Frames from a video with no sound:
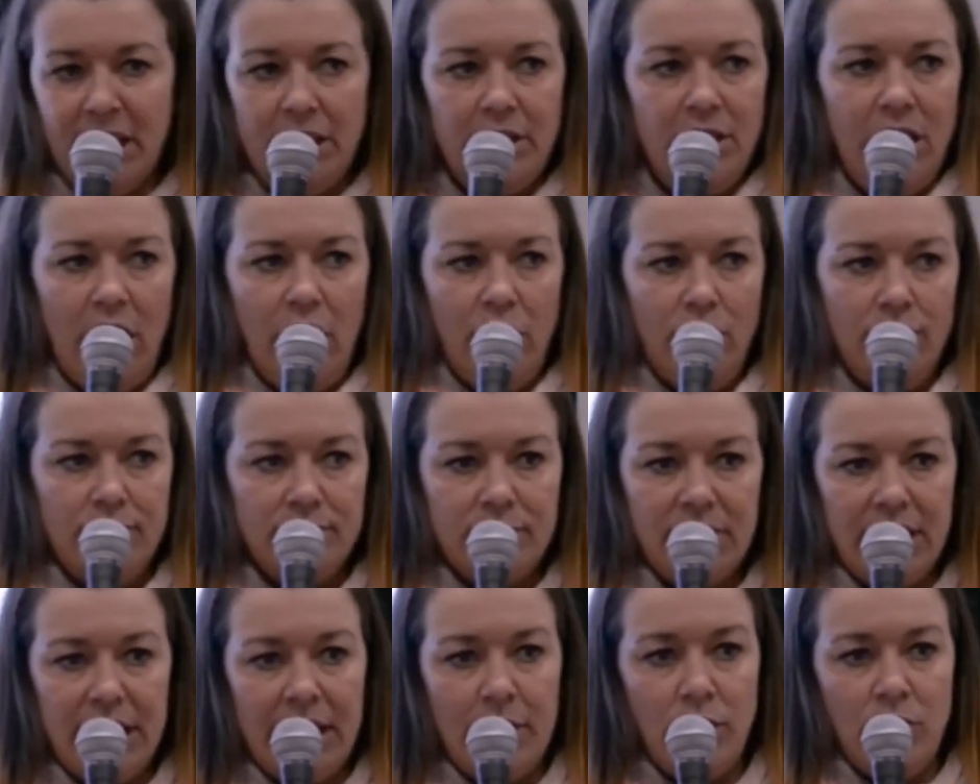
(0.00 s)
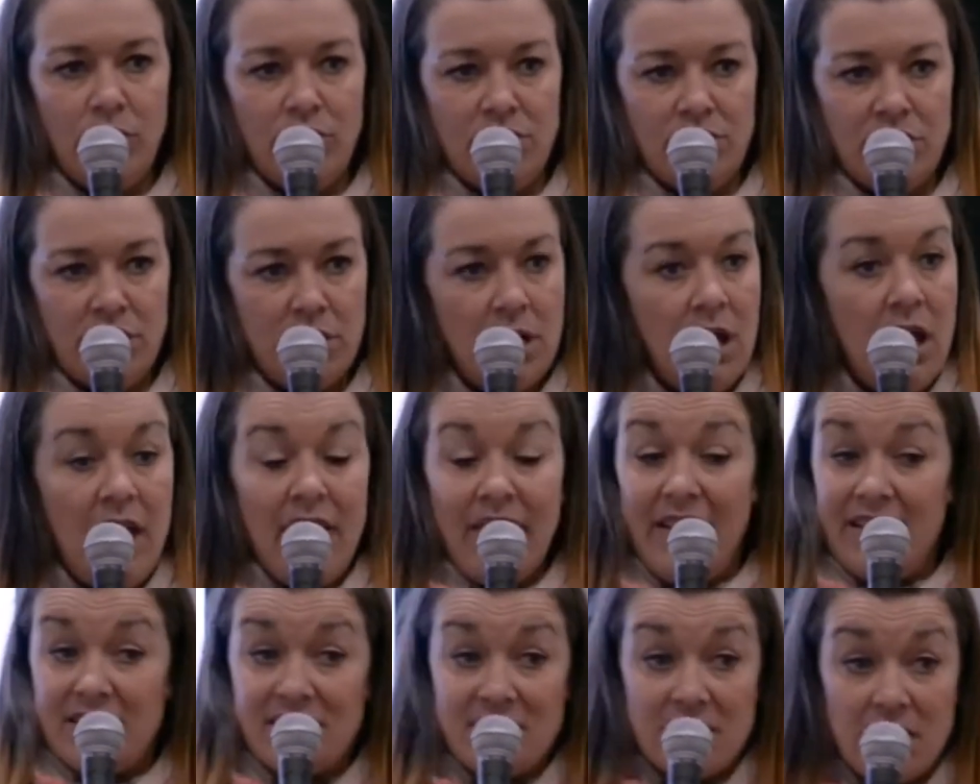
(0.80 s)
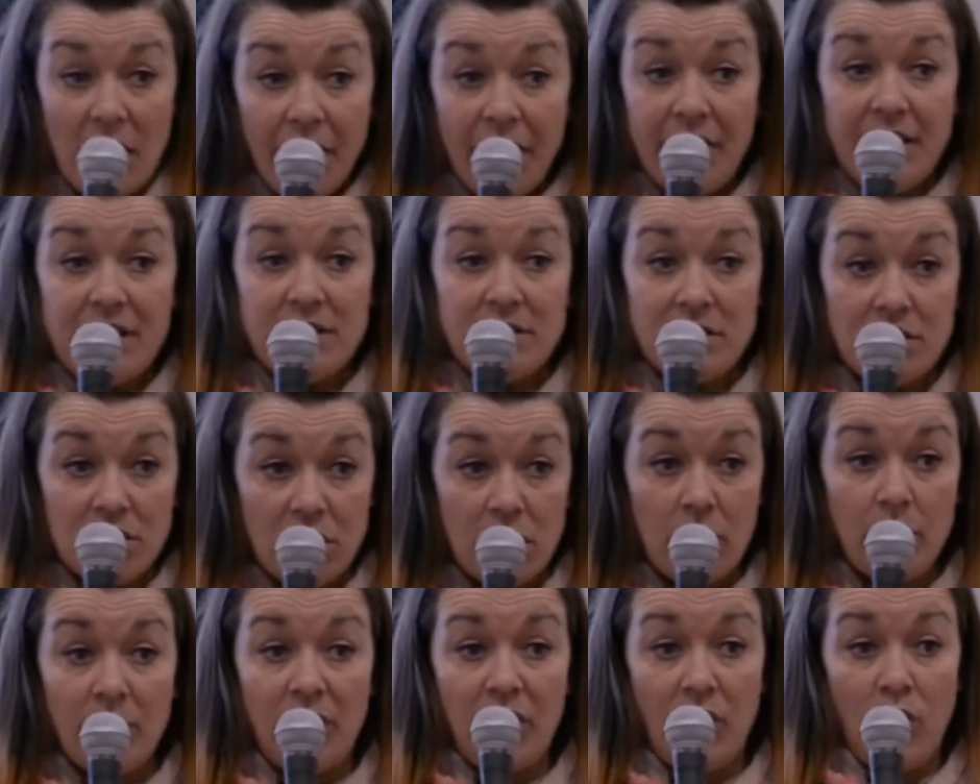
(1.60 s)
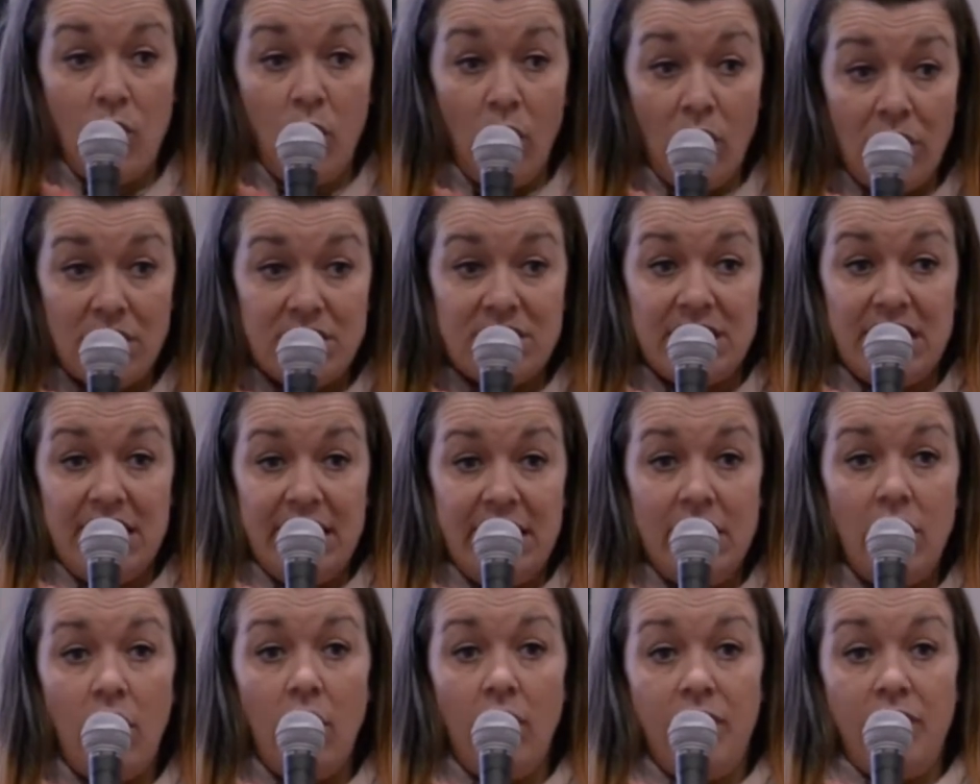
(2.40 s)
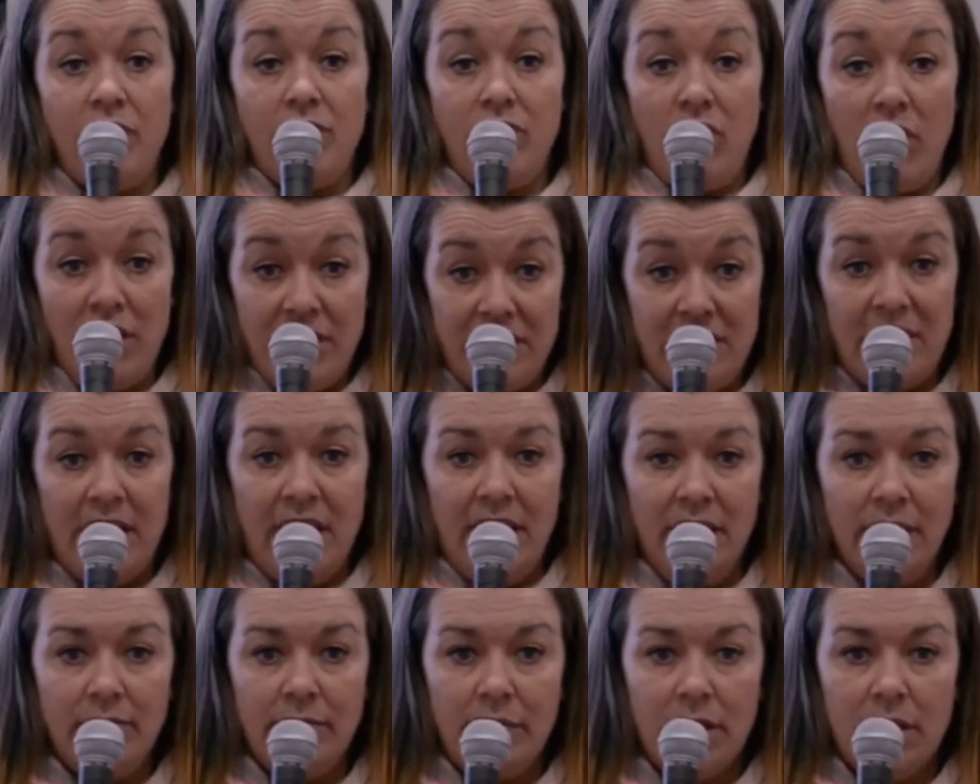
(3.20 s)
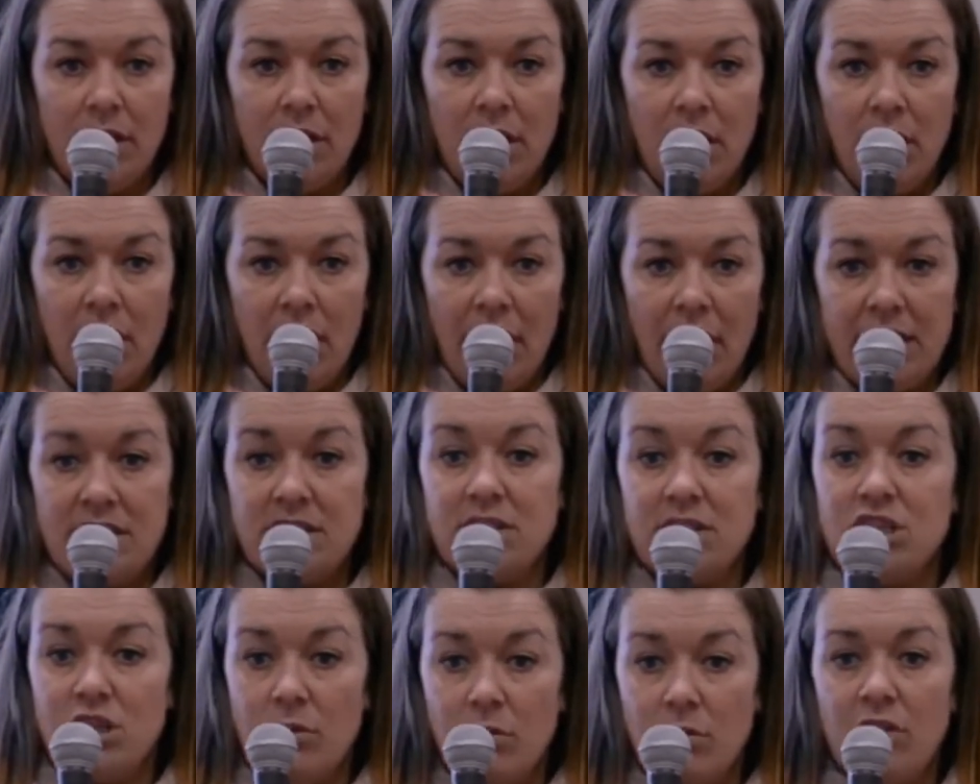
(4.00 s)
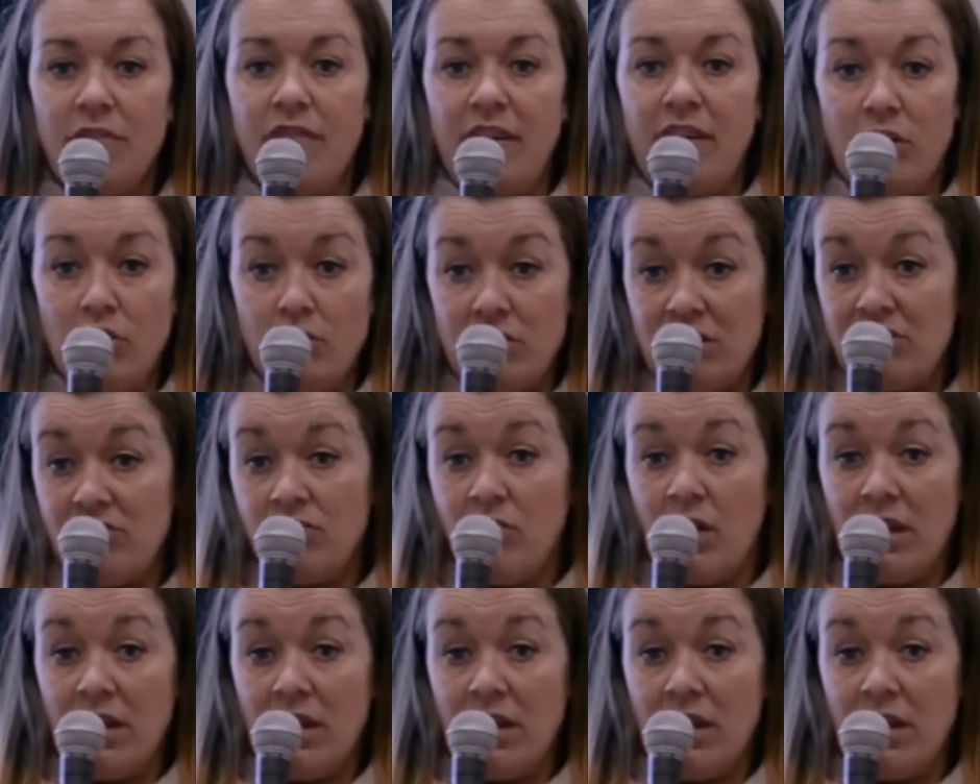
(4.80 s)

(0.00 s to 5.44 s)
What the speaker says: No, it wouldn't. That's nothing to do with the quality of the writing. It's to do with the fact you didn't